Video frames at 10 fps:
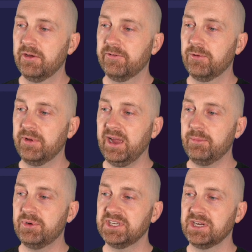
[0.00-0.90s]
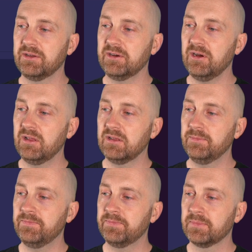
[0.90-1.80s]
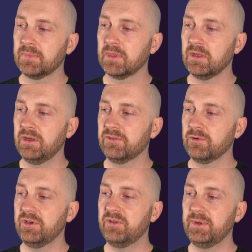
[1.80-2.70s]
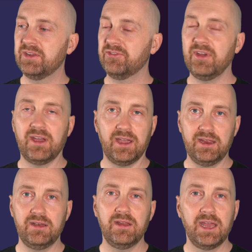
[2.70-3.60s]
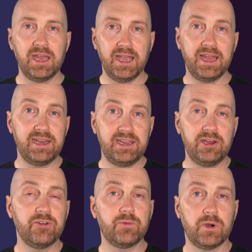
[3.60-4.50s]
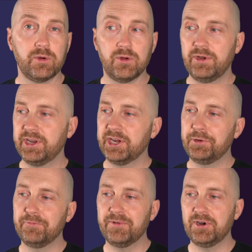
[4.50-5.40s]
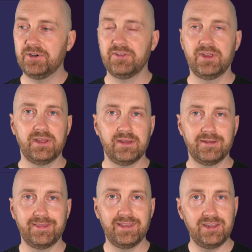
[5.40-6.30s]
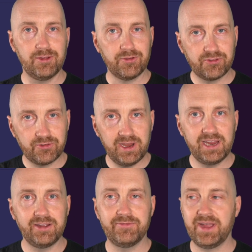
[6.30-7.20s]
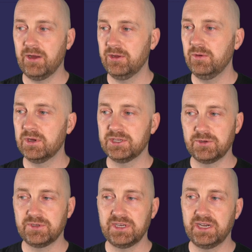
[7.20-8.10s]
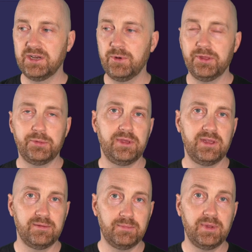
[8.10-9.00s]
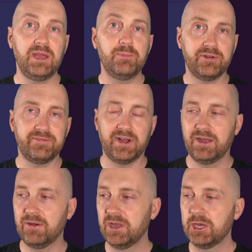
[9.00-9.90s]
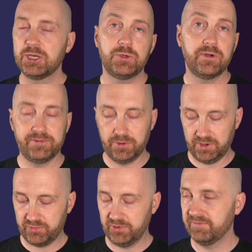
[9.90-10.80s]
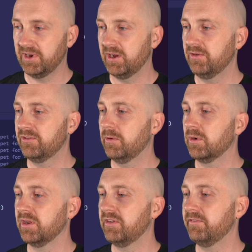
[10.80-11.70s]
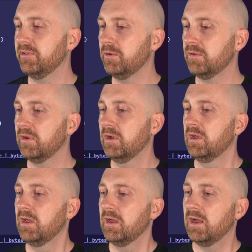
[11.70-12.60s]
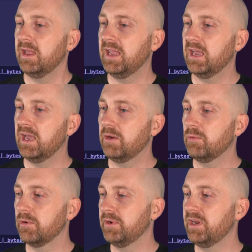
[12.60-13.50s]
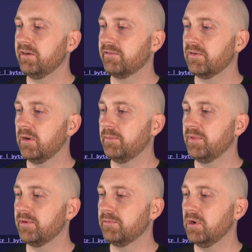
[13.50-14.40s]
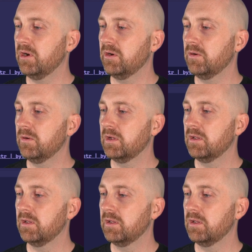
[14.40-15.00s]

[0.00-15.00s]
for that particular column is going to be assigned. And here's where we're going to convert the string value associated with the input file to a floating point value. So we're going to say float, and we're reading from the row